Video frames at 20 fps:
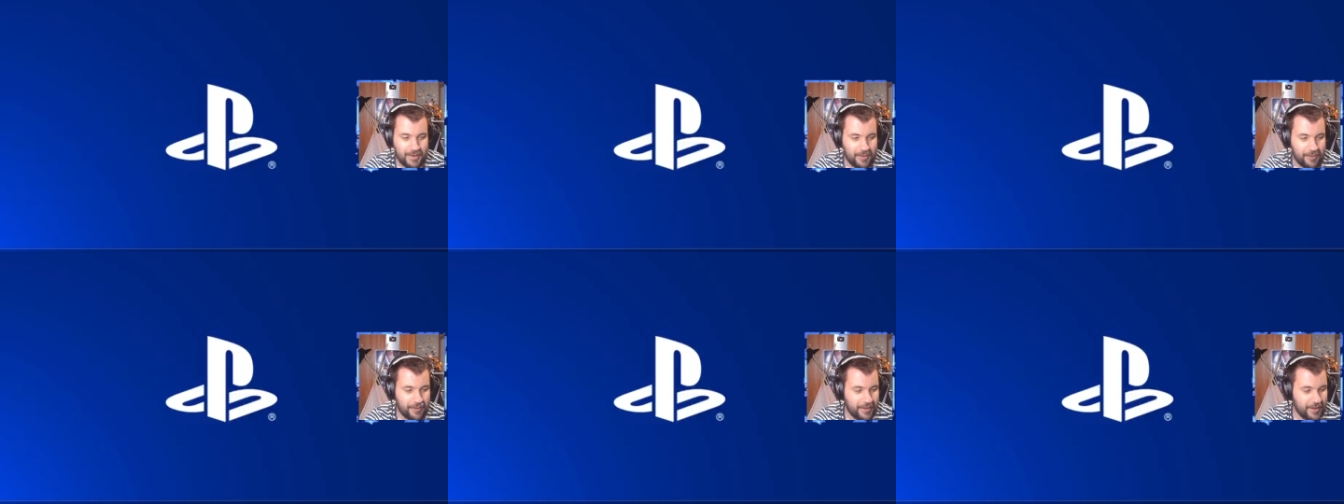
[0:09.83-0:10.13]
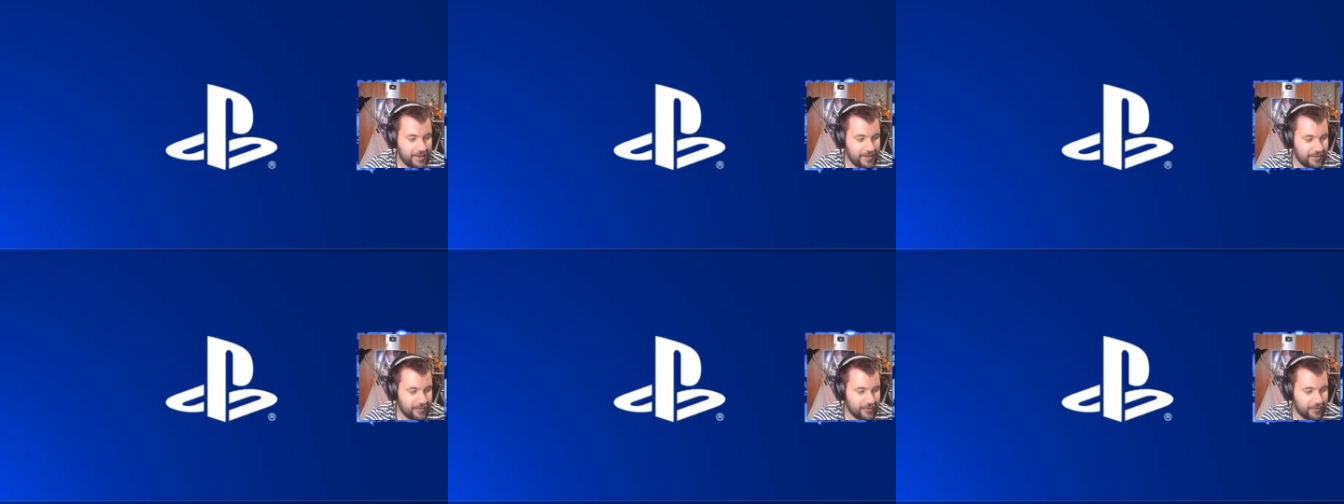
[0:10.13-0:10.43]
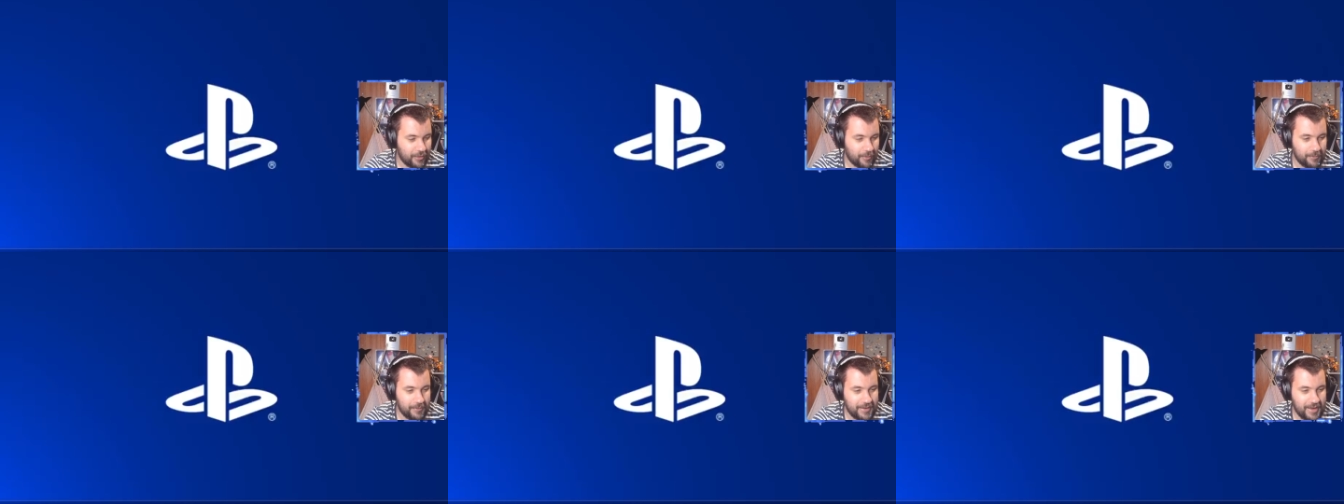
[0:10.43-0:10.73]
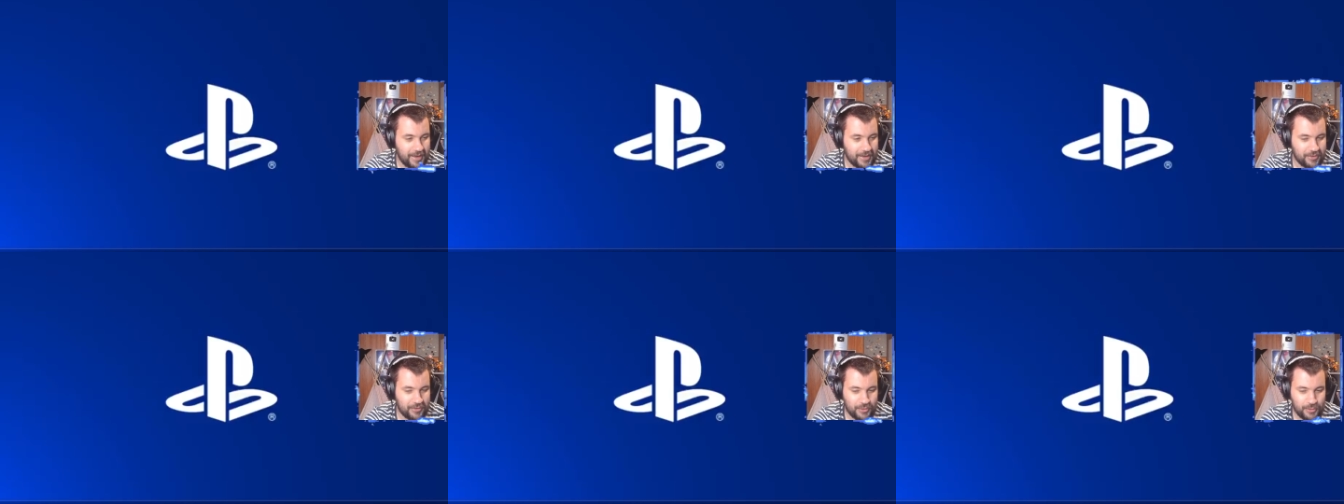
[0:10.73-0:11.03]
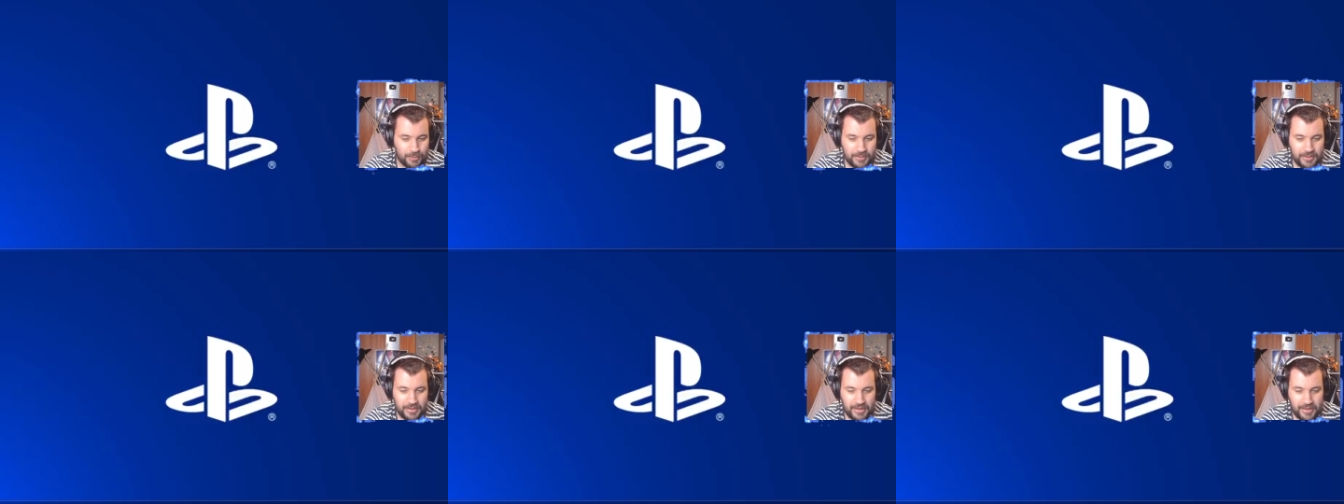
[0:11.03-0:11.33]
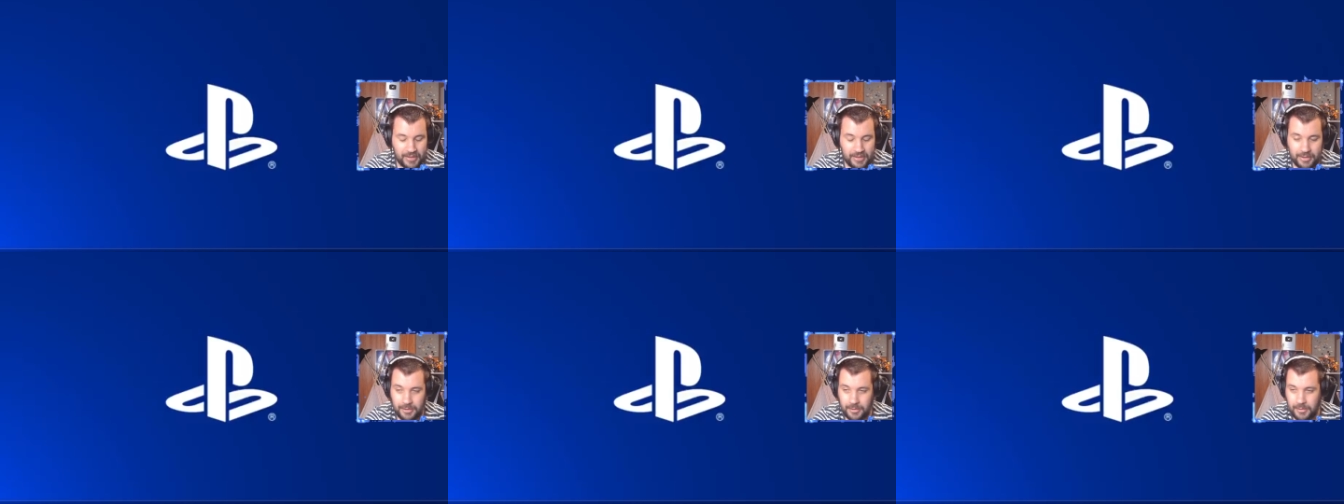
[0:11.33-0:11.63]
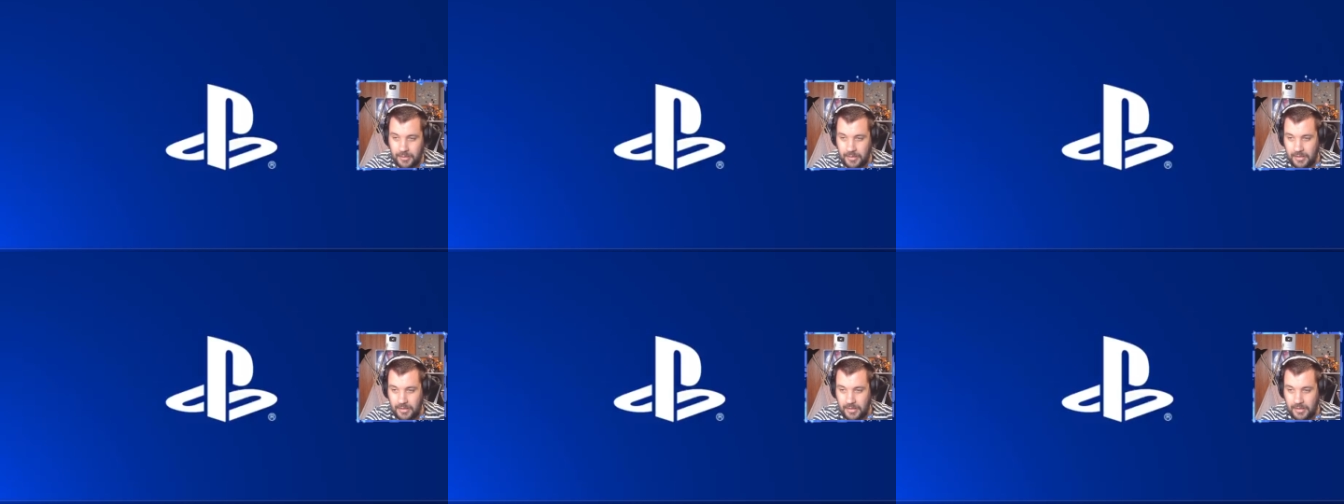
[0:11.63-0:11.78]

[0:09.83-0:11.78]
And then Insomniac just be like,